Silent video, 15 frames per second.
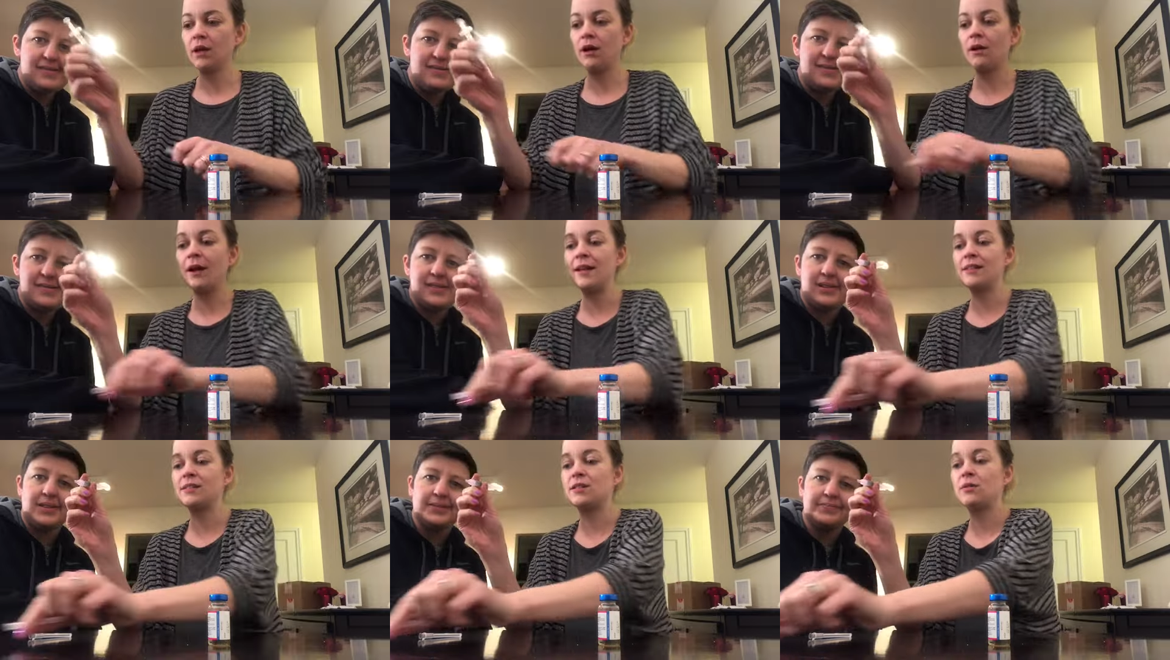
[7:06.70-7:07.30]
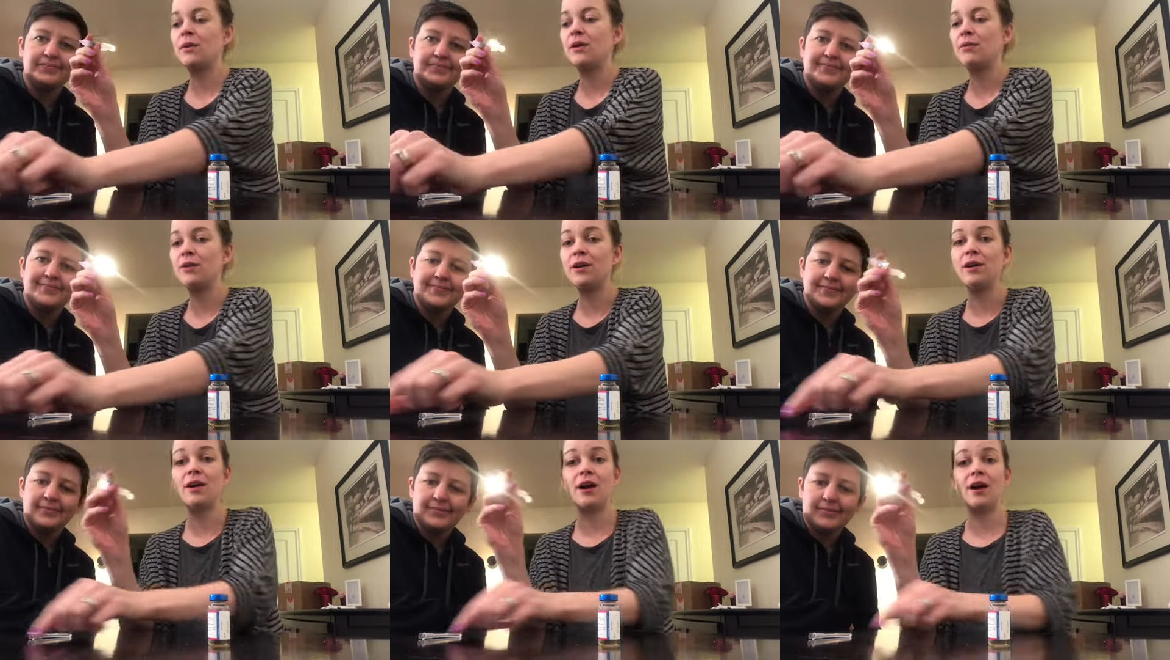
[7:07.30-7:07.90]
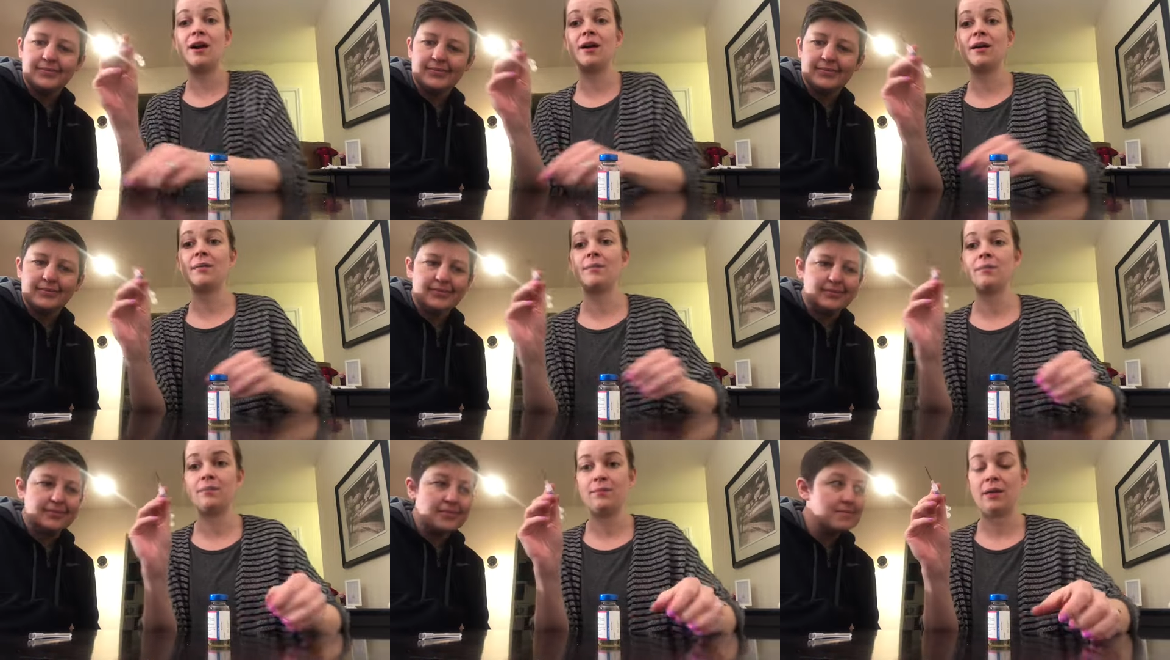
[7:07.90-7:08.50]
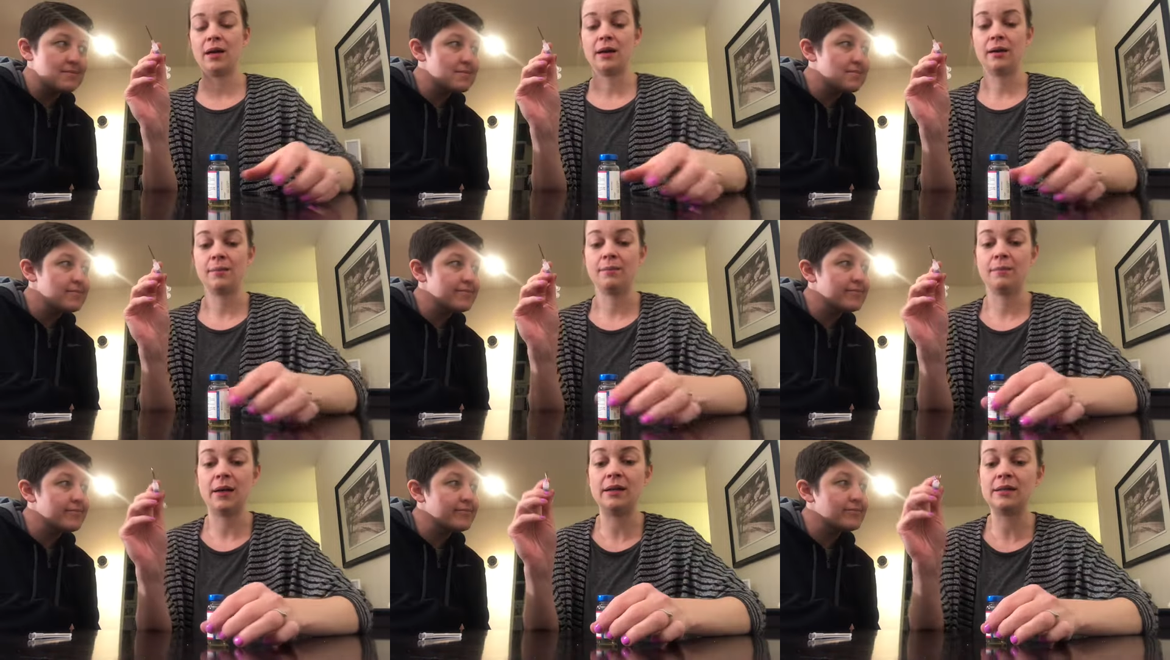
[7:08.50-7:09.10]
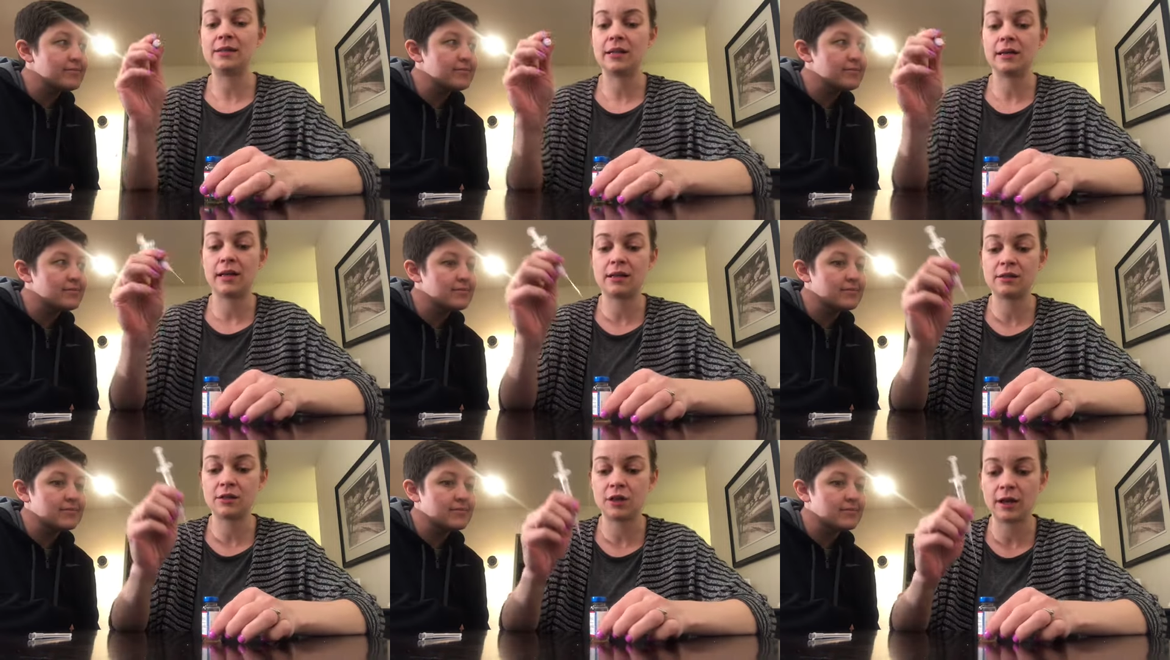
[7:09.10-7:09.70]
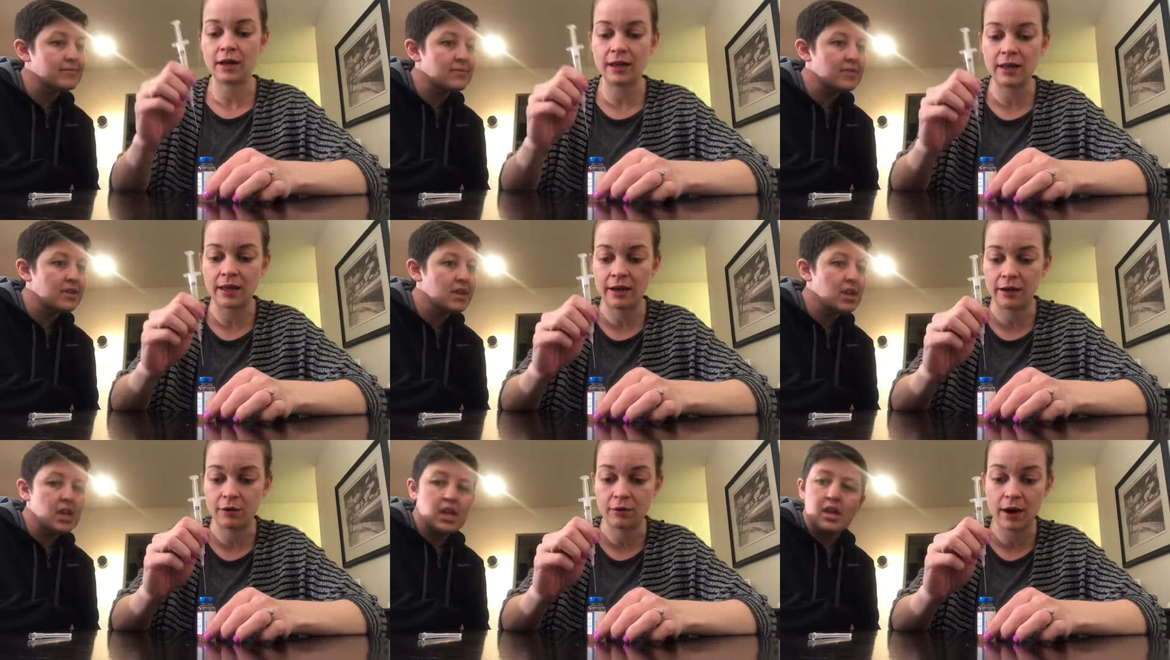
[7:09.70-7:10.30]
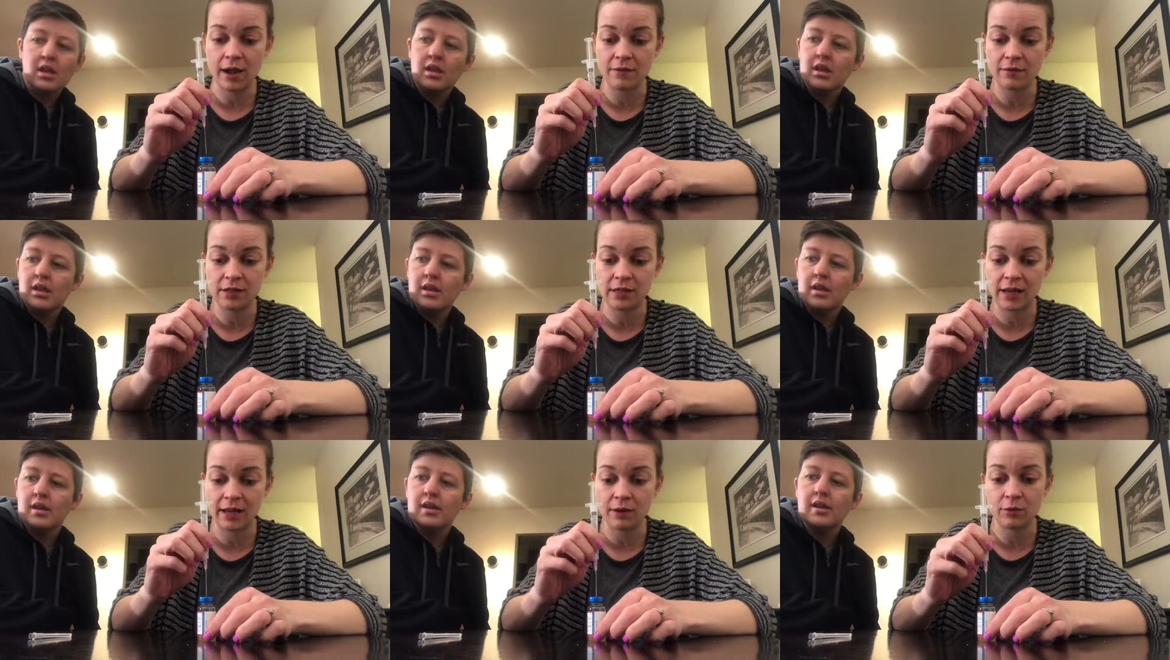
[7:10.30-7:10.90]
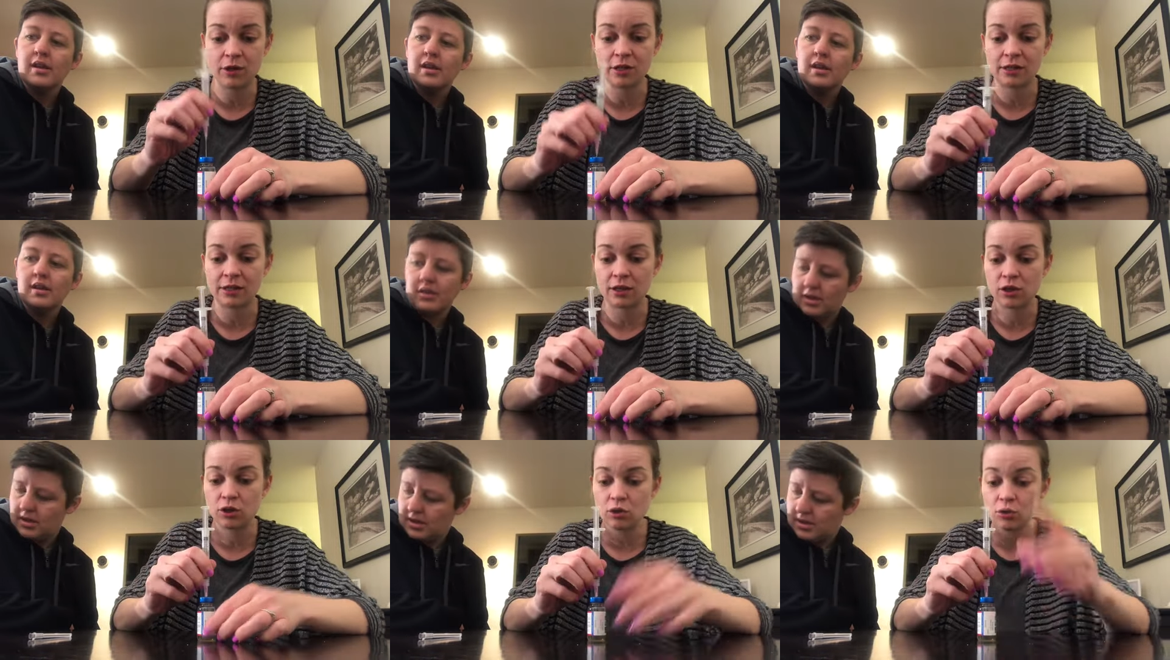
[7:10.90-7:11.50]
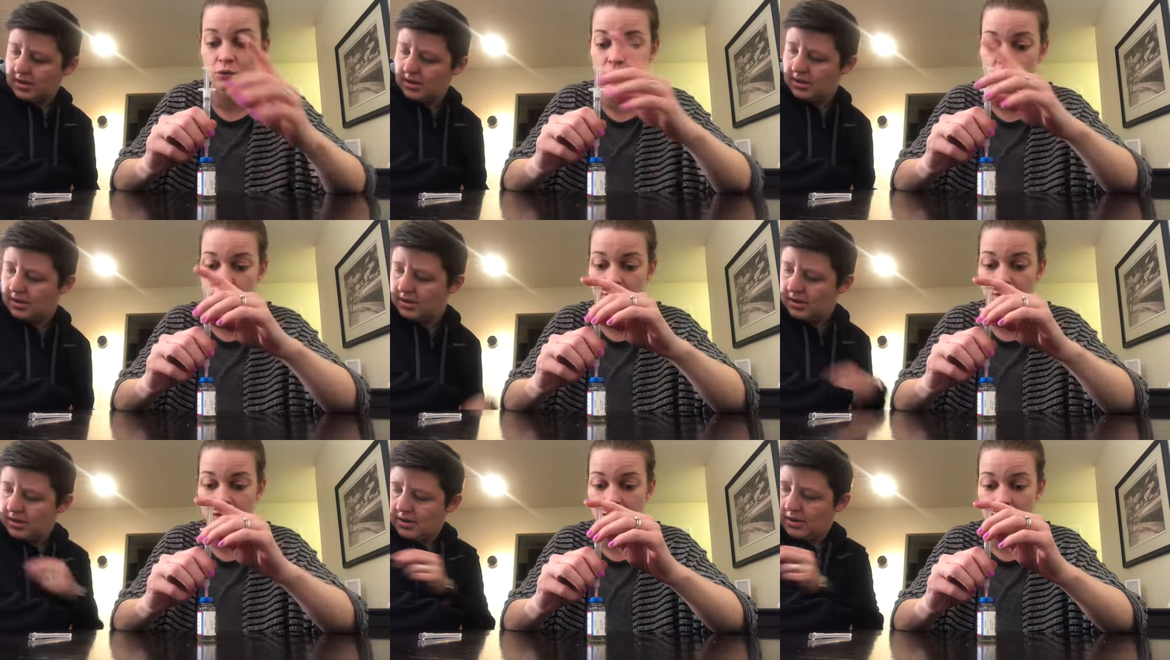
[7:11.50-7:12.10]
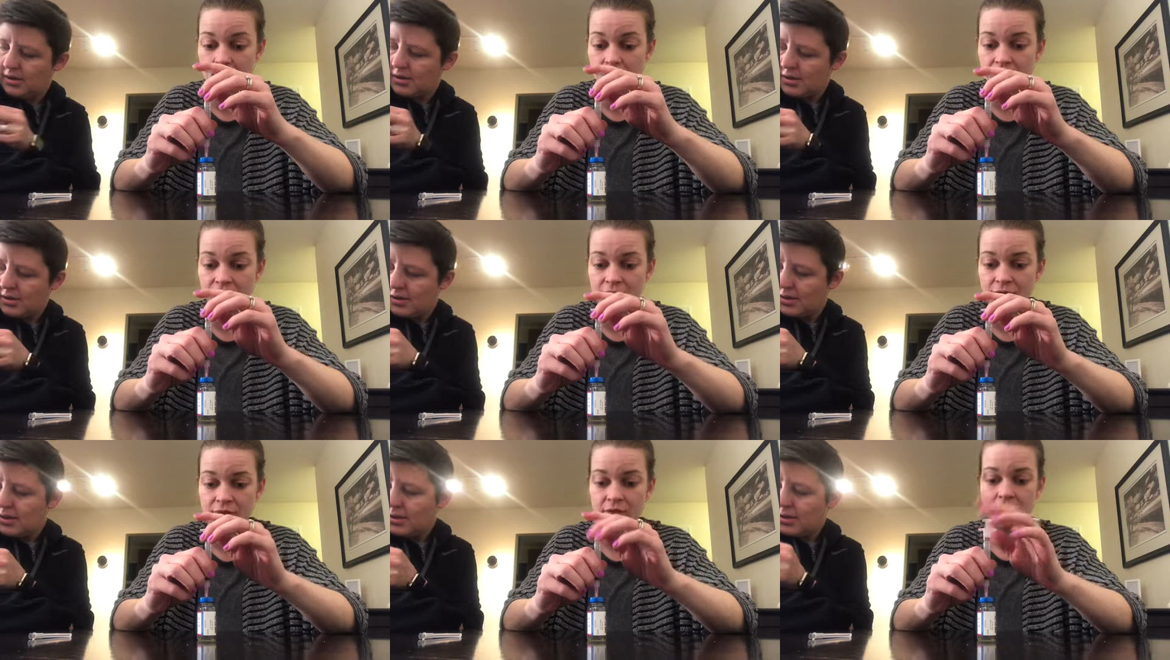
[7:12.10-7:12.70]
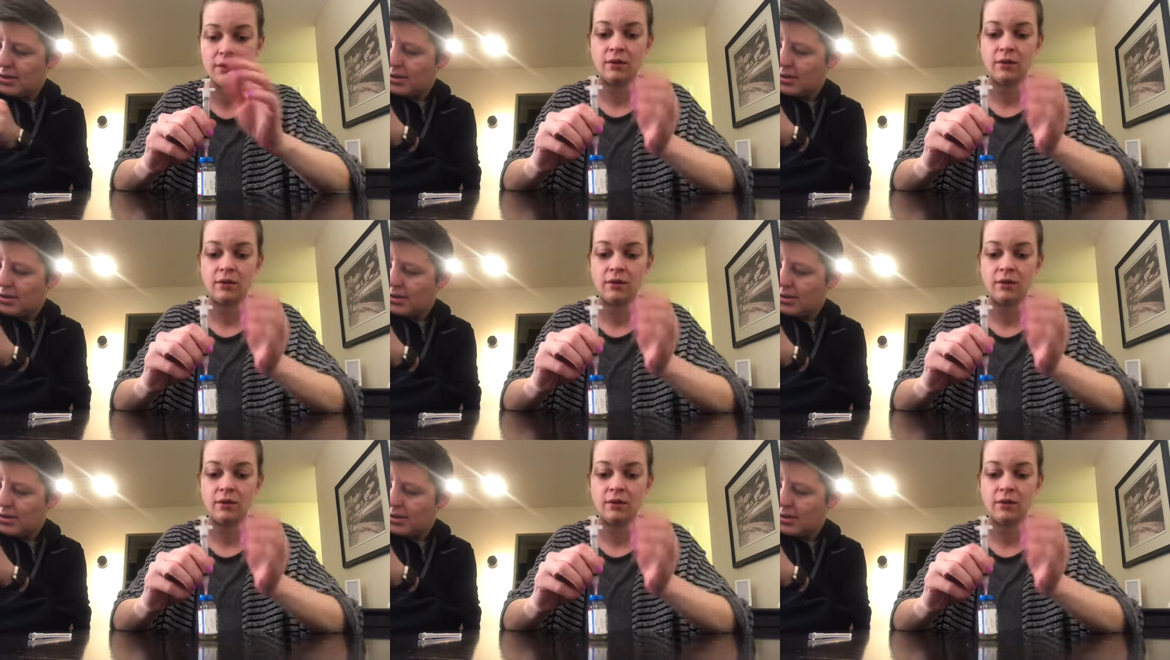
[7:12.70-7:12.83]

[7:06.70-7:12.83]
Speaker 1: All right, so we ordered our um, medicine yesterday and it arrived today, which is a huge relief.